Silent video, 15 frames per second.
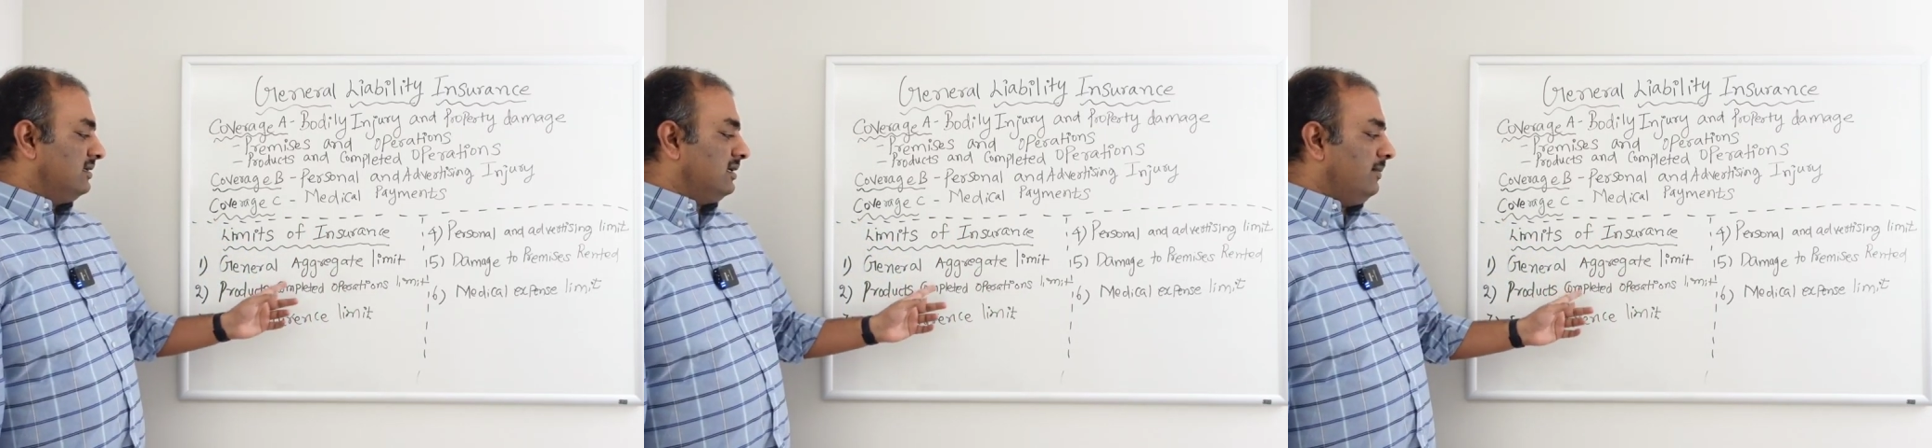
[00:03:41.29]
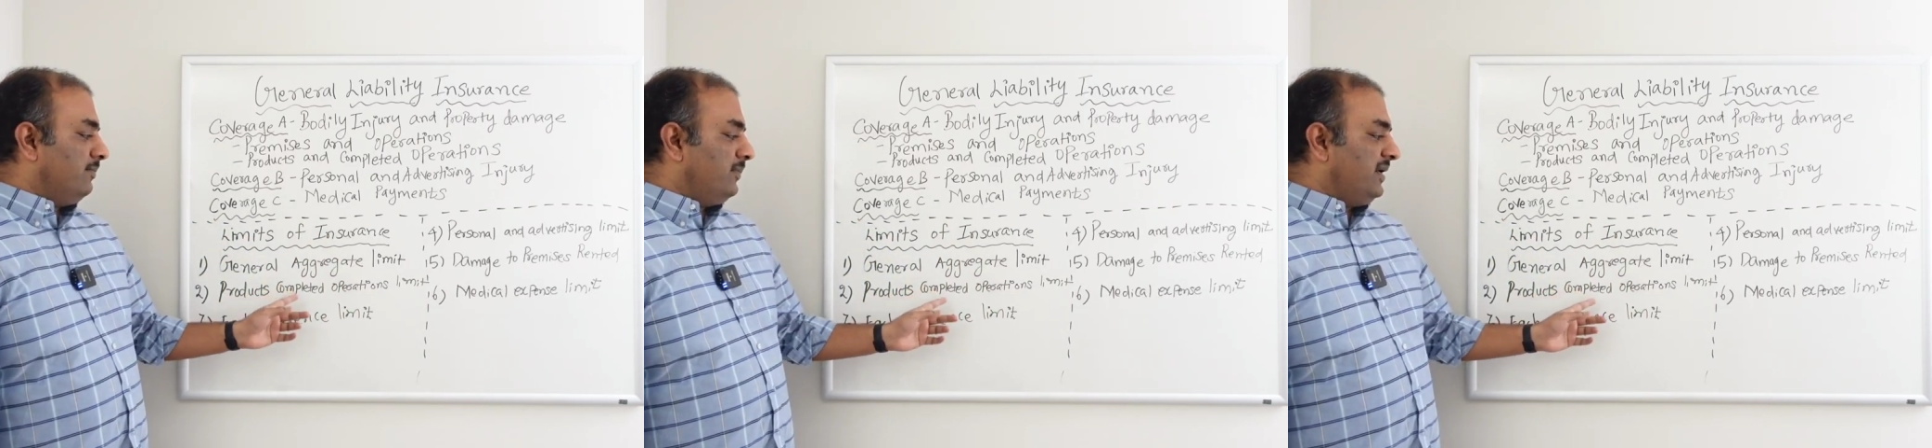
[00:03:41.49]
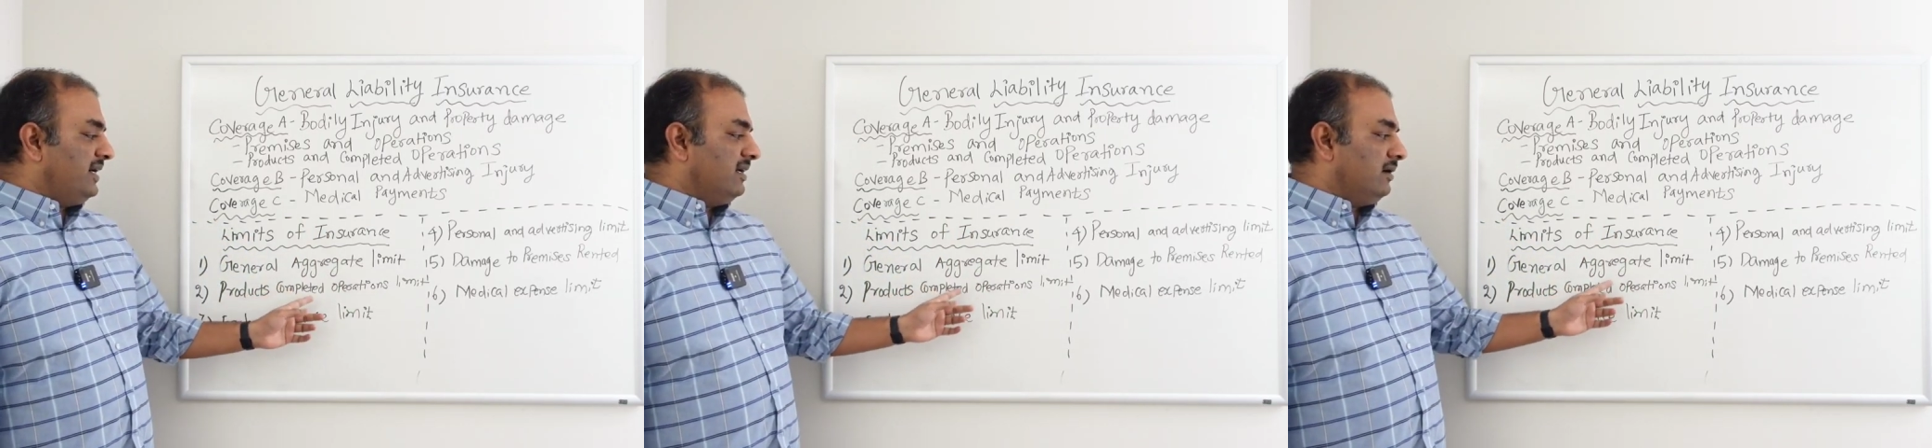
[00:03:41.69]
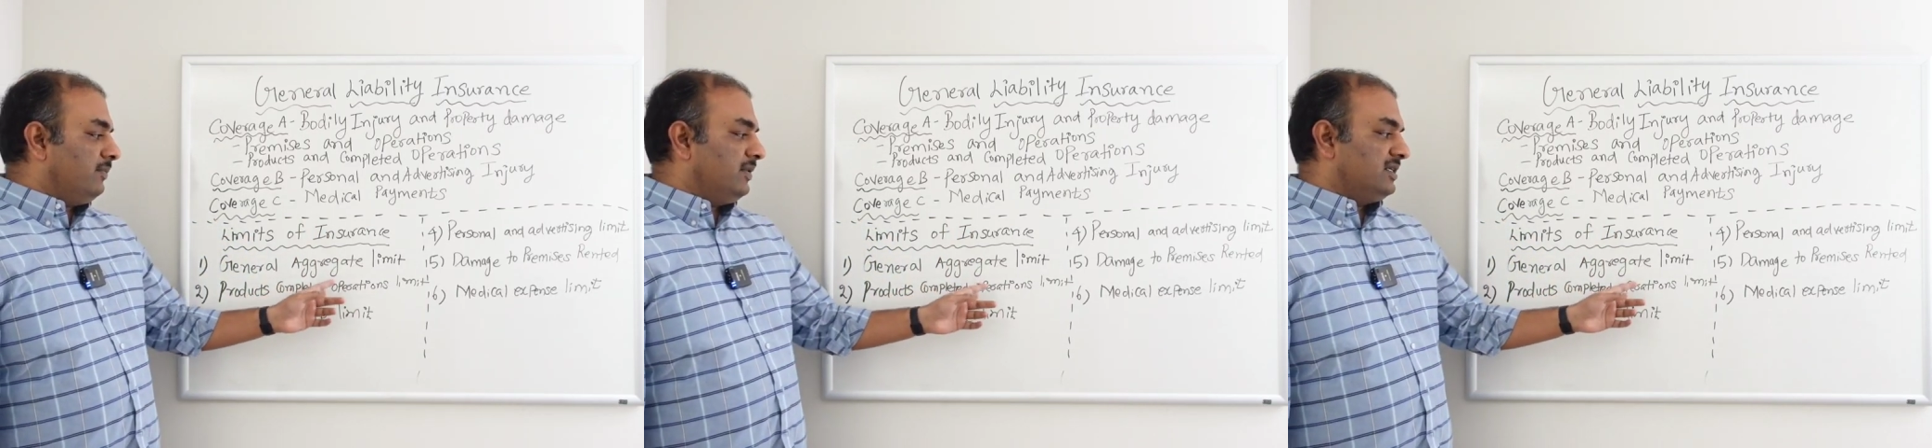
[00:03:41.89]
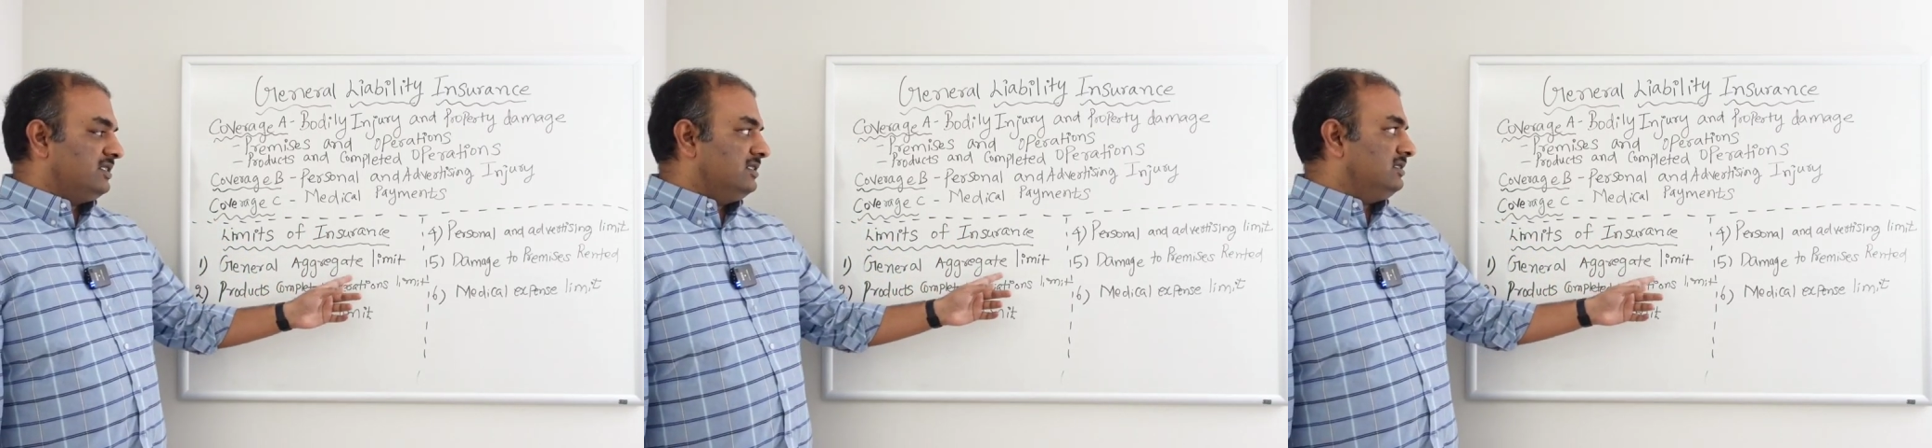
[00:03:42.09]
completed
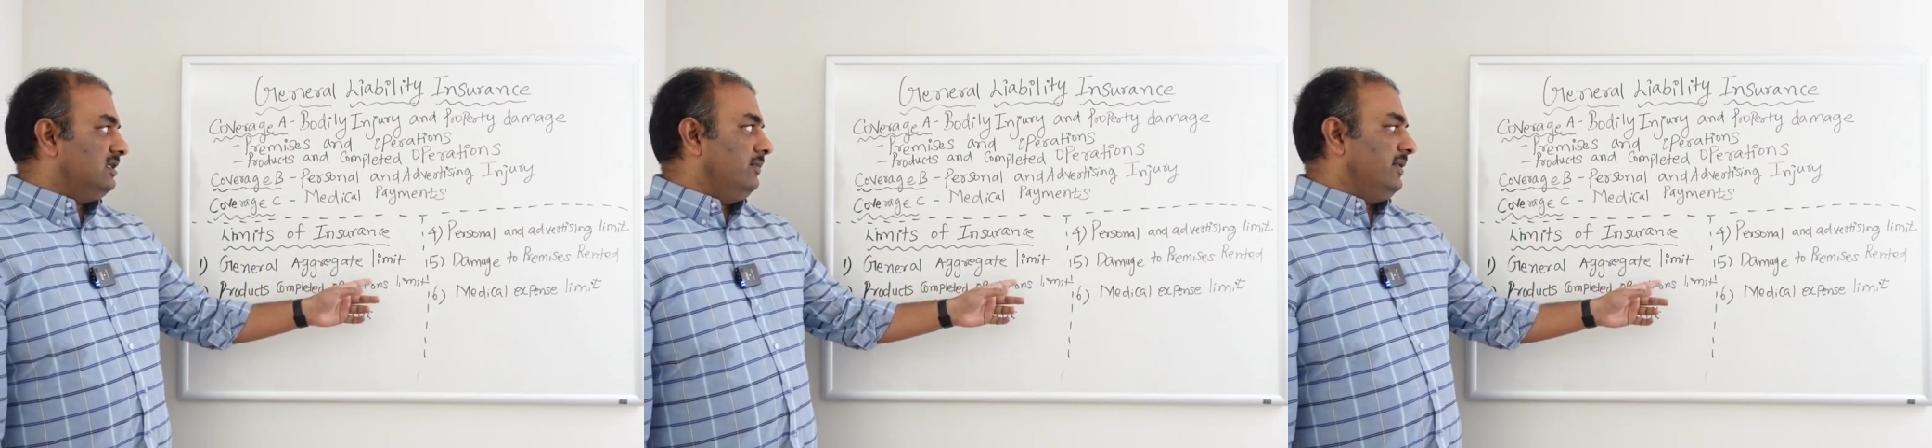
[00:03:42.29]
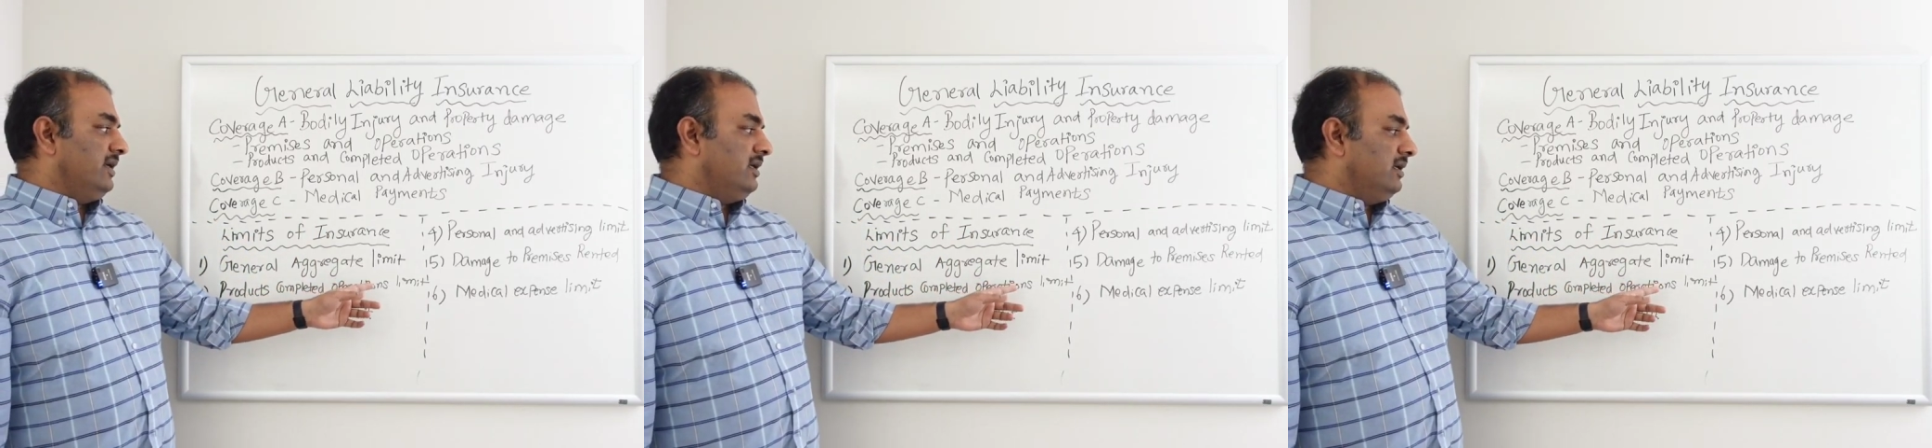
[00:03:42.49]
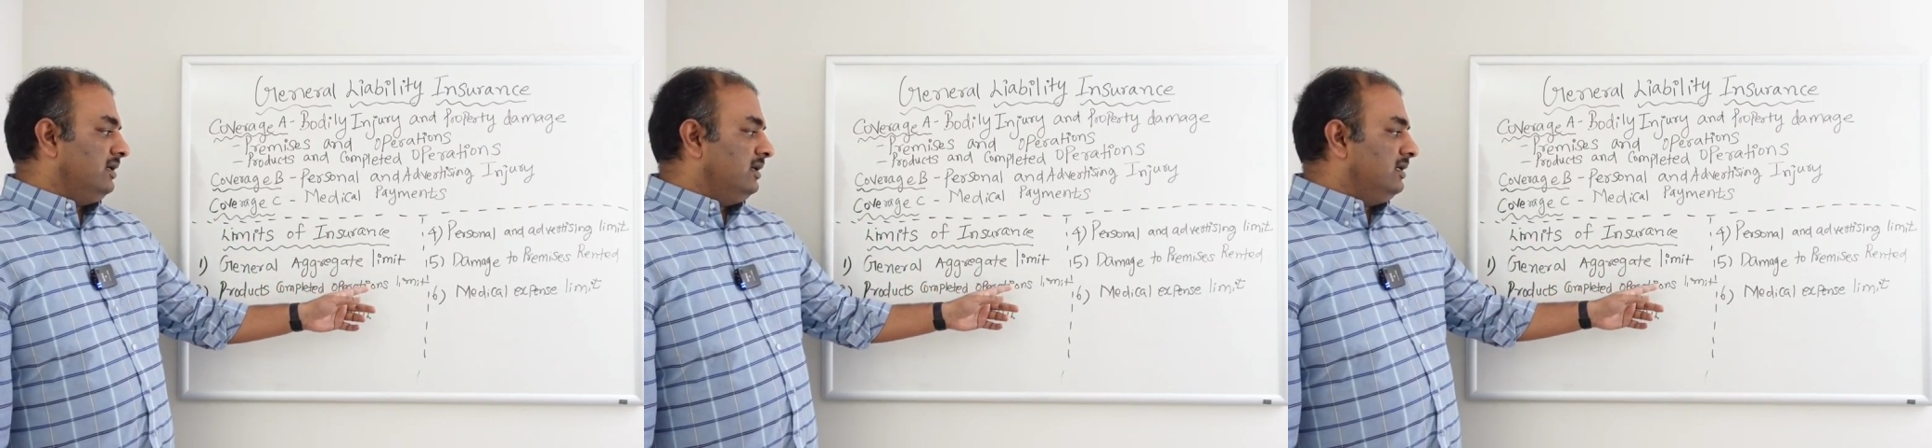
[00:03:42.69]
operations limit.